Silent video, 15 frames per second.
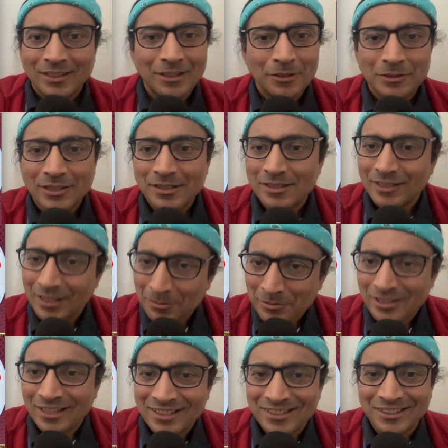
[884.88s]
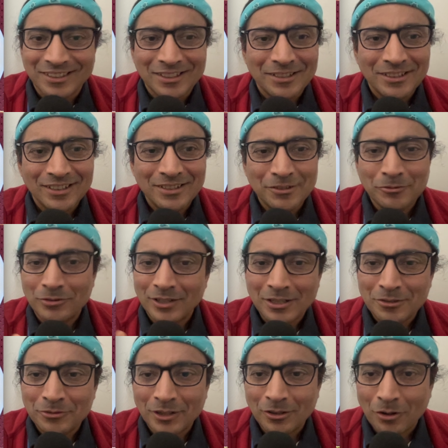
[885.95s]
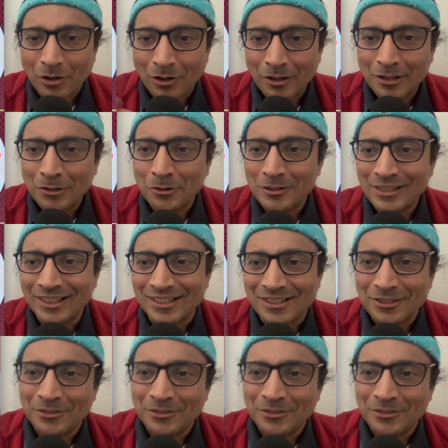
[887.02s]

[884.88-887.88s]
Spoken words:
The same strategy works for all whole grains.